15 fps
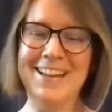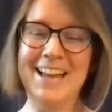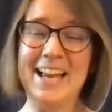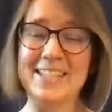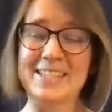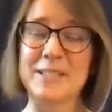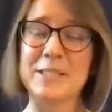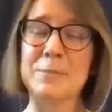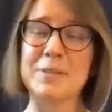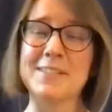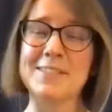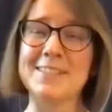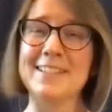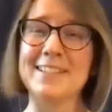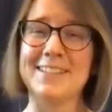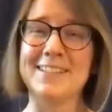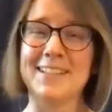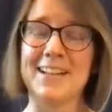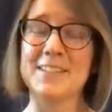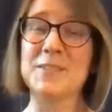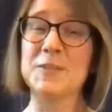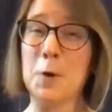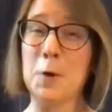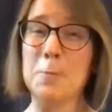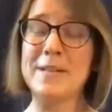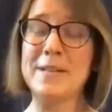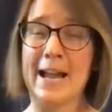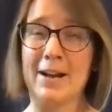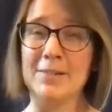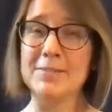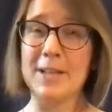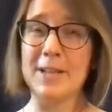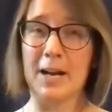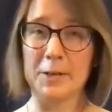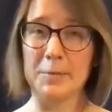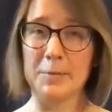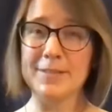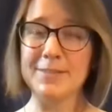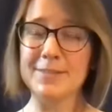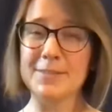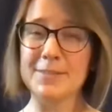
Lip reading: has explicitly scoped out documents.